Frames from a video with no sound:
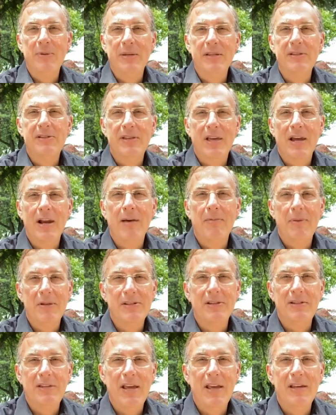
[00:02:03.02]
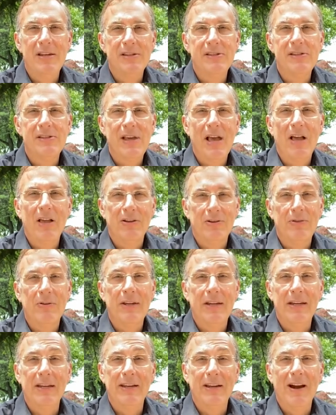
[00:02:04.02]
been set up as a day to sell
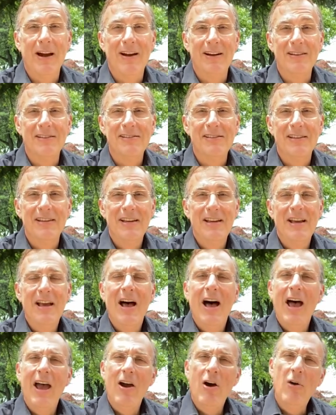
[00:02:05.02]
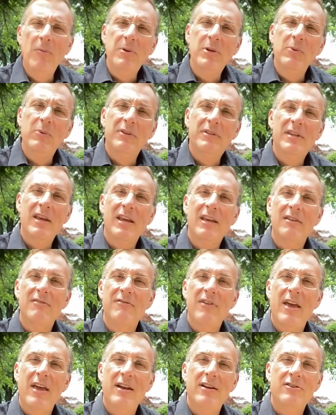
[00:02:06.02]
greeting cards, I hope you will take
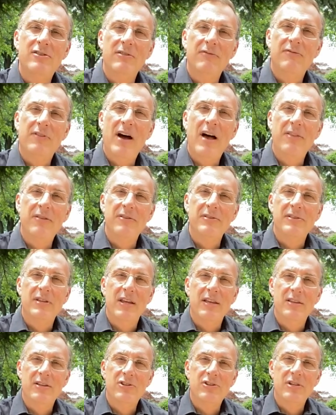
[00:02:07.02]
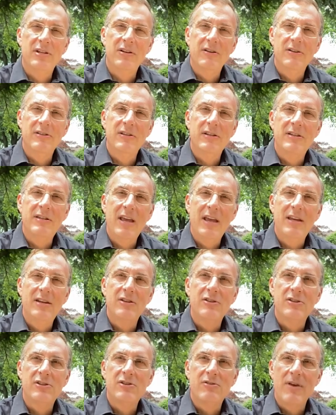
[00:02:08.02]
advantage of Father's Day this year as a day
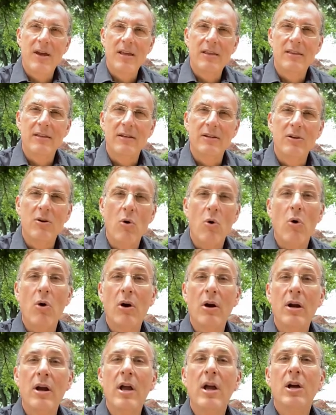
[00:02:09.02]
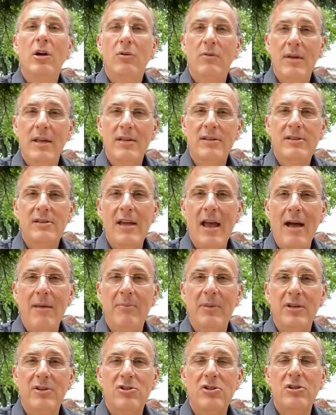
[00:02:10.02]
to strengthen or
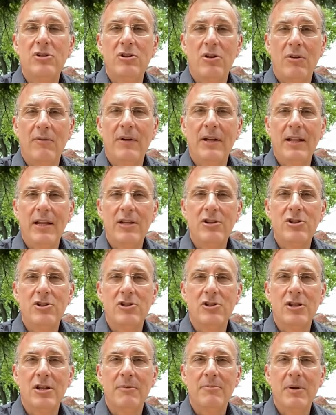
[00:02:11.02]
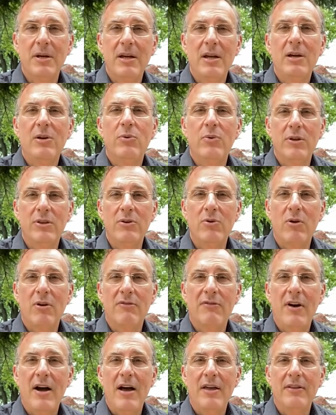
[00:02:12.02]
reestablish your relationship with your
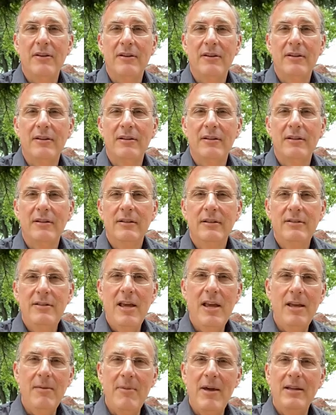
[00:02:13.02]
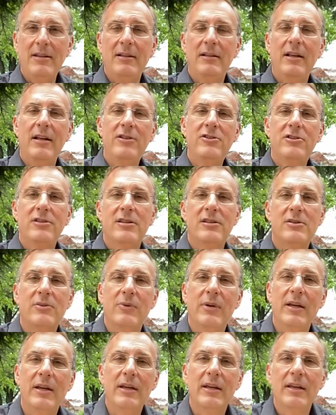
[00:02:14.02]
father. Take him out to lunch this
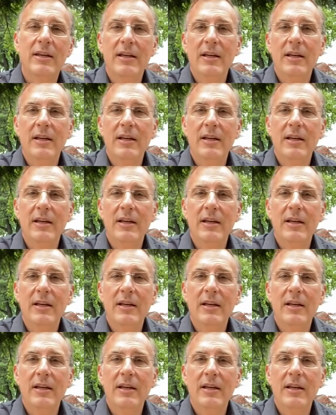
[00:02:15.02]
week.